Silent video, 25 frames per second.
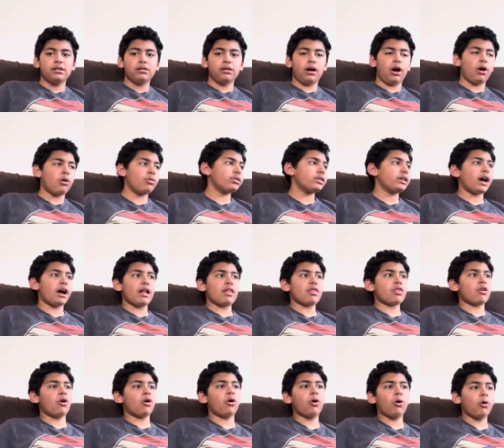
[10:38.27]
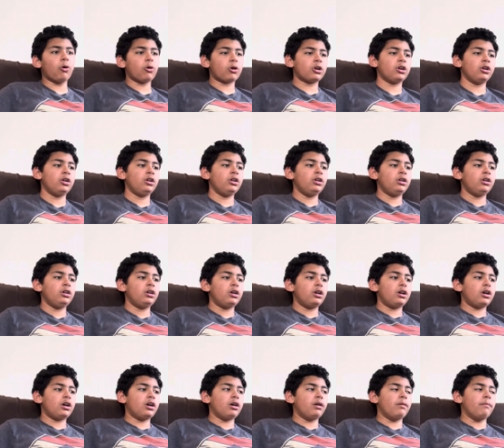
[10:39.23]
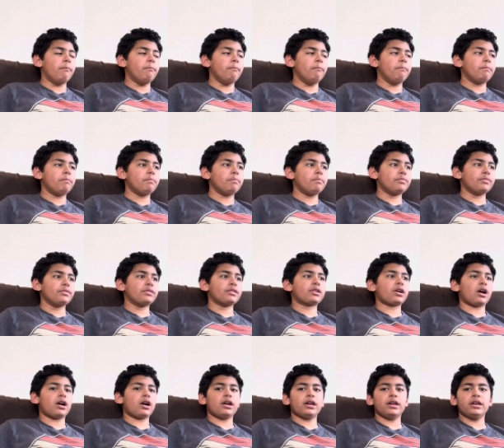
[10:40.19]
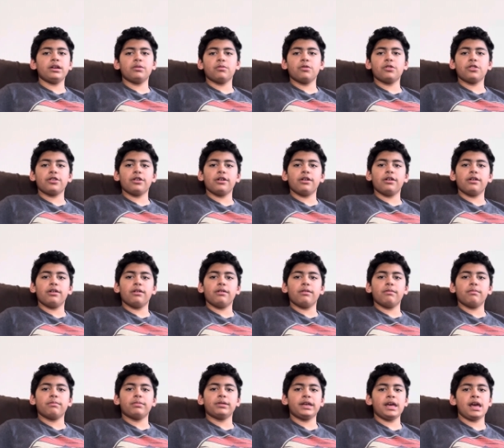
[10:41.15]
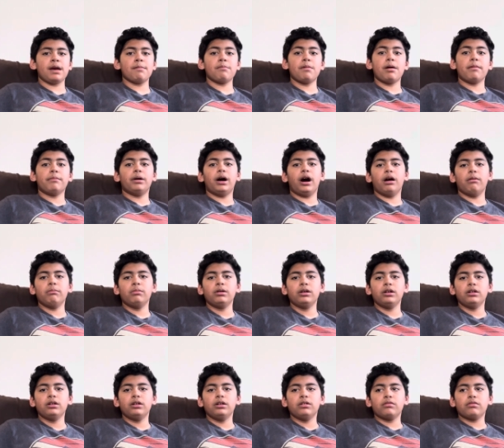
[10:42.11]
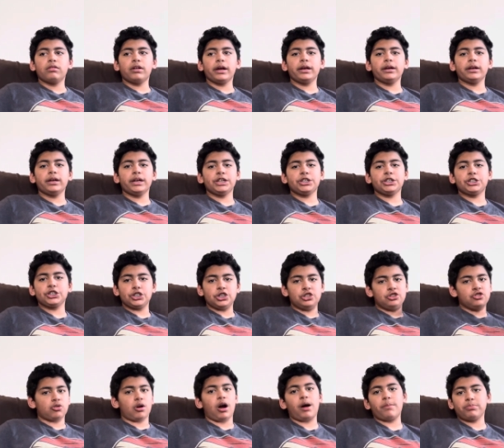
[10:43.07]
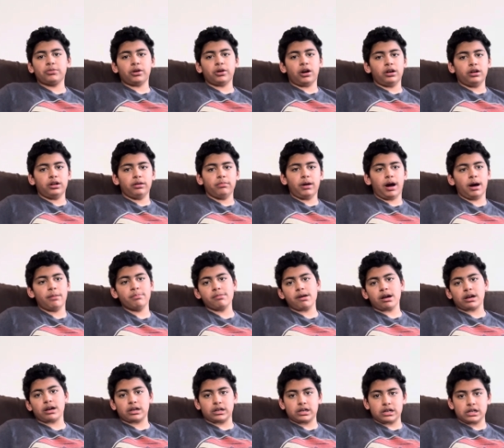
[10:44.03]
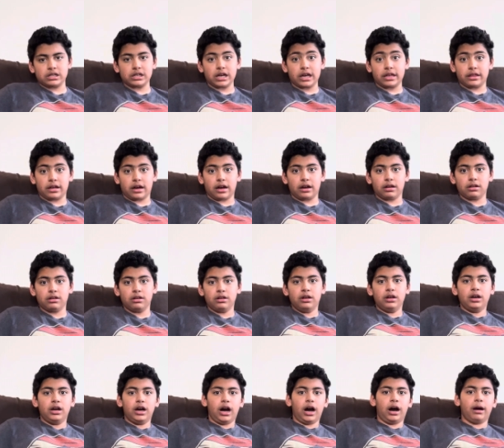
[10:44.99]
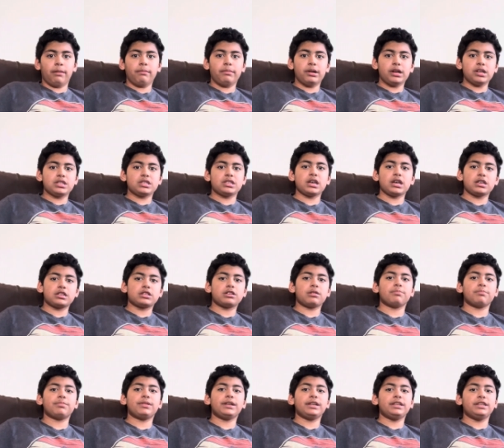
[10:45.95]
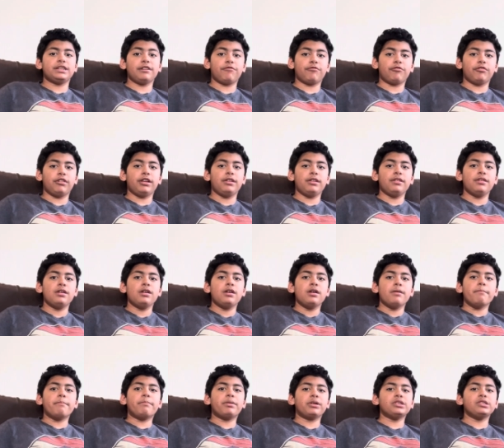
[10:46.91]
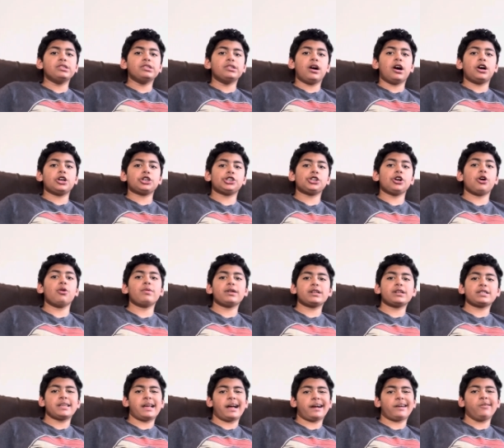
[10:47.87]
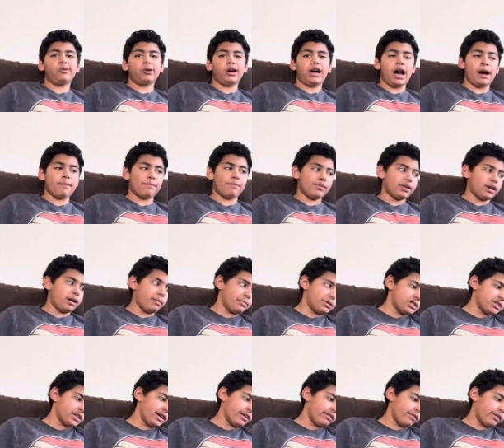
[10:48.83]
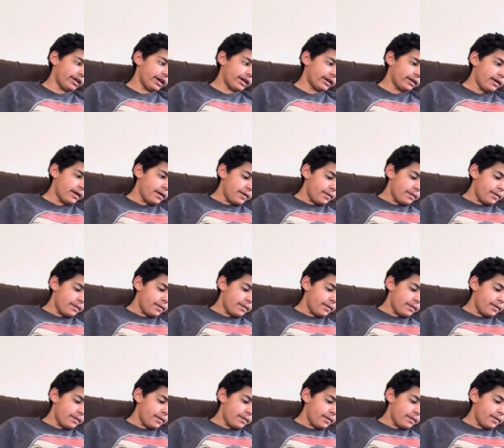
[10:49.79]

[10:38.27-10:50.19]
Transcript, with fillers: oh yeah, the Hulk, um, got hit with a gamma bomb, right? It just dropped on him. I'm not gonna say that. I'm gonna say something different, but not show exactly what happened. I'm gonna say like,